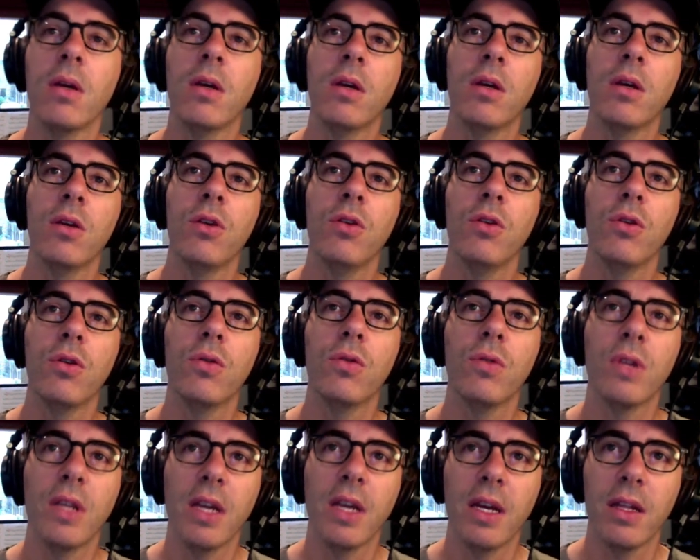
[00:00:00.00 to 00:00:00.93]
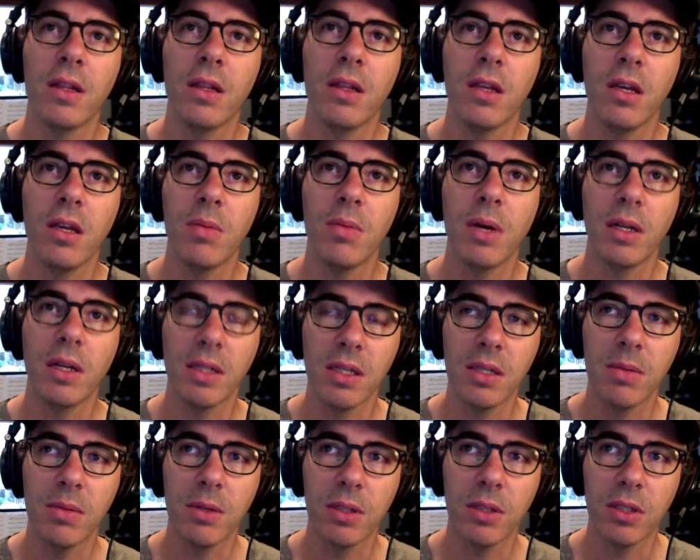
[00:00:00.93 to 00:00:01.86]
you could get the
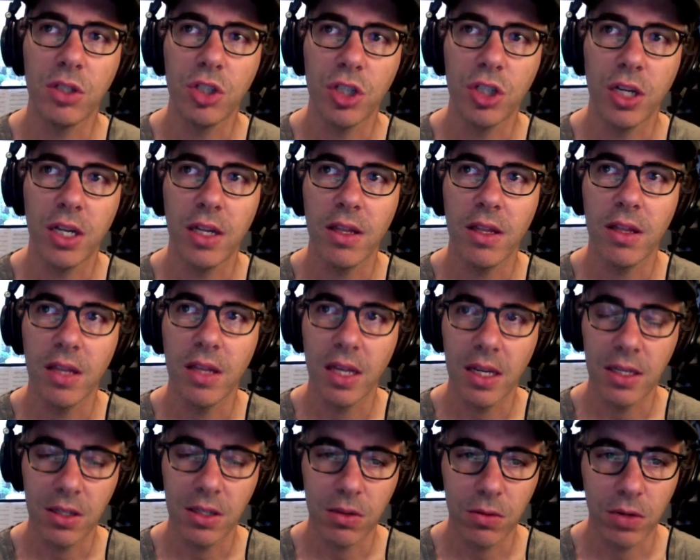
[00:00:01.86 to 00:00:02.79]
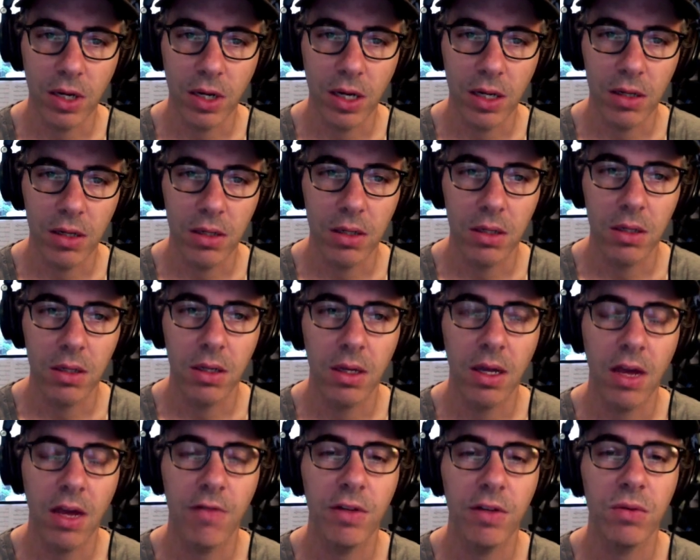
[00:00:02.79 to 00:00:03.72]
participant to share their screen,
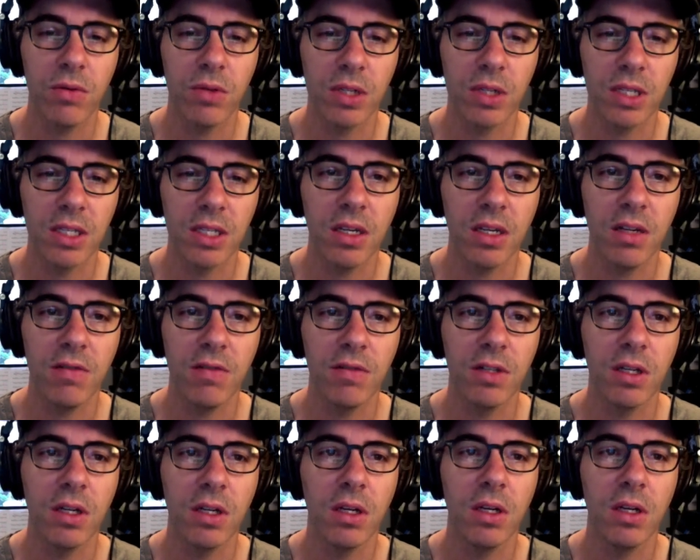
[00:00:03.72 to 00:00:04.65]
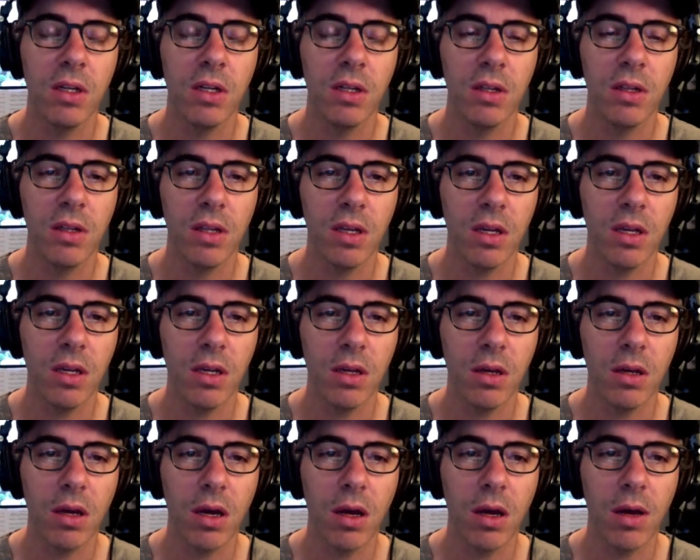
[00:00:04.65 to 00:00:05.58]
having received
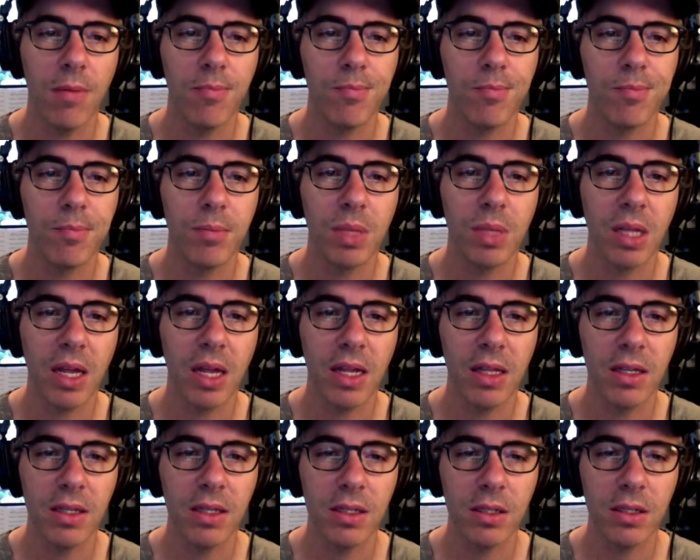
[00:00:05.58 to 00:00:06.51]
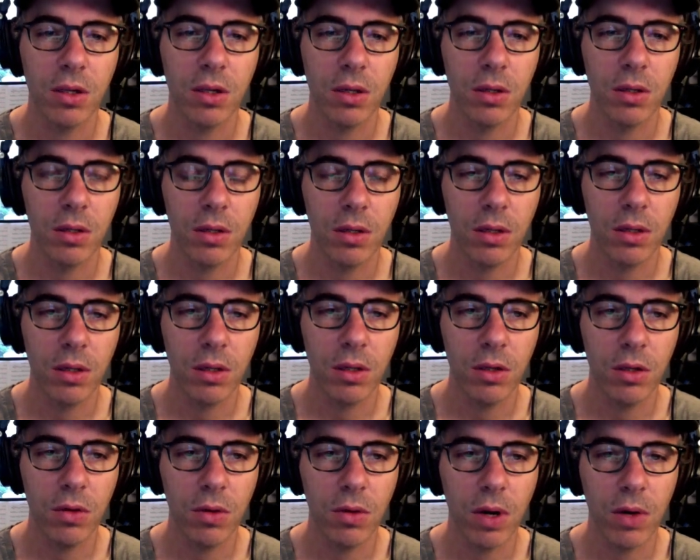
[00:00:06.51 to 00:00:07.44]
the playlist
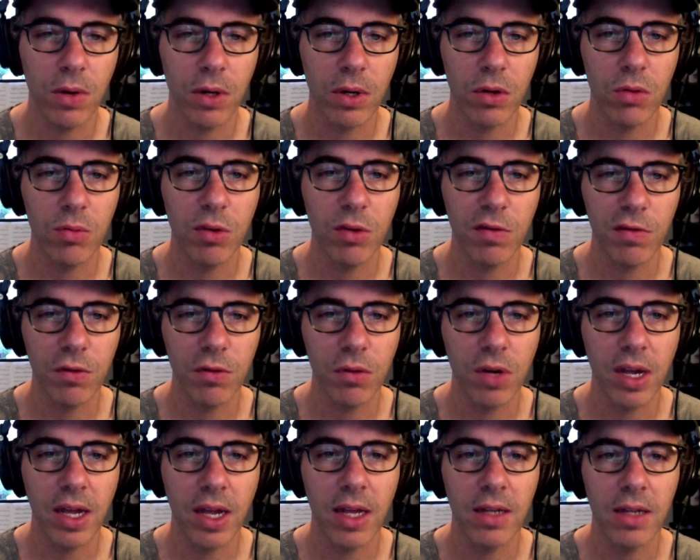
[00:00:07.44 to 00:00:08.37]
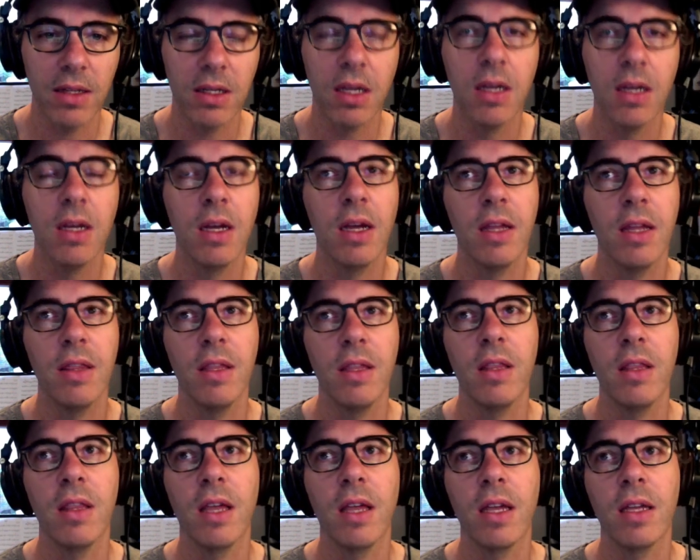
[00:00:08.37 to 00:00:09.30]
URL beforehand, and
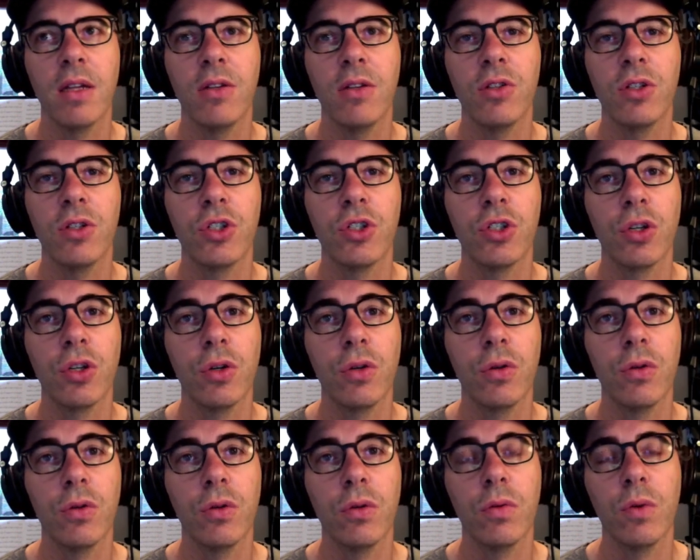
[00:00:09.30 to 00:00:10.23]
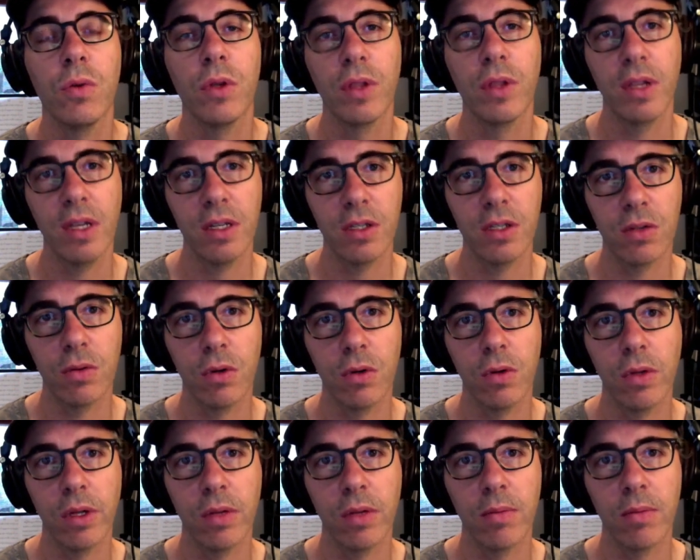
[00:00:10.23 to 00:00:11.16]
then they can just show what they're scrolling.